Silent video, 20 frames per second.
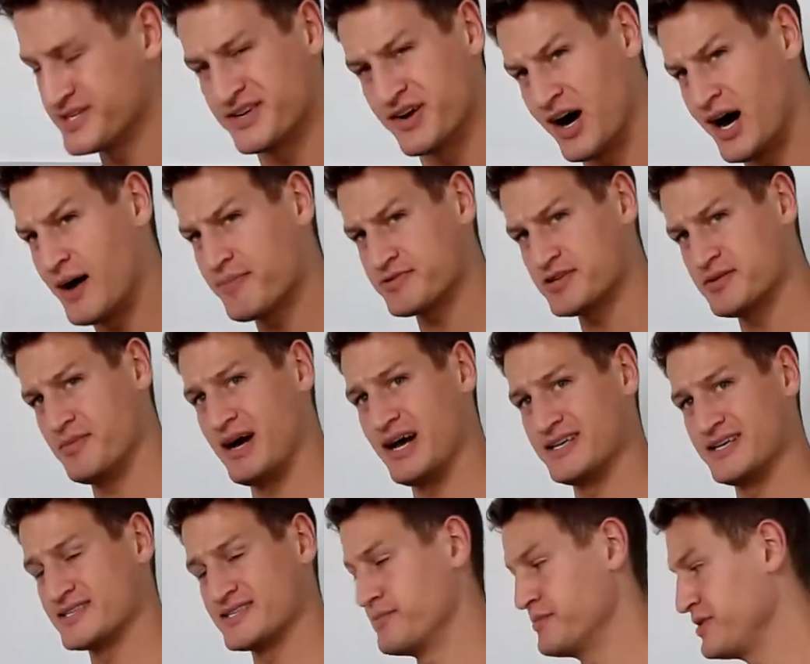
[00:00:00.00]
and
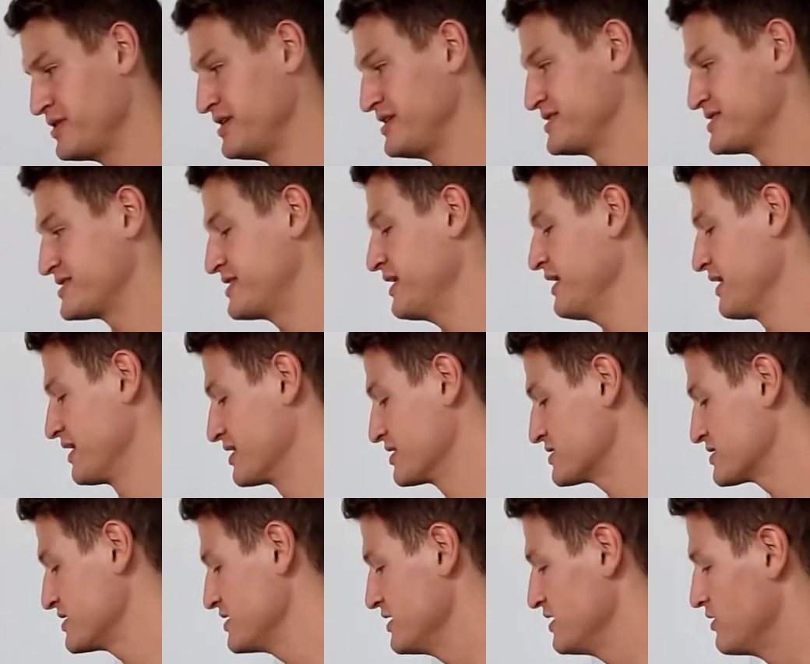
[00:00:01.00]
optimize some of these
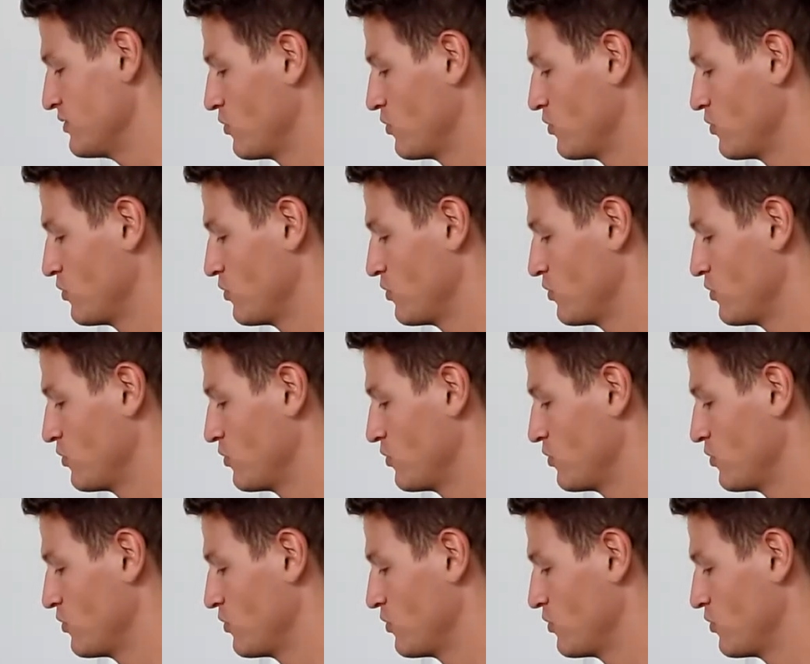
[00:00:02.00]
things,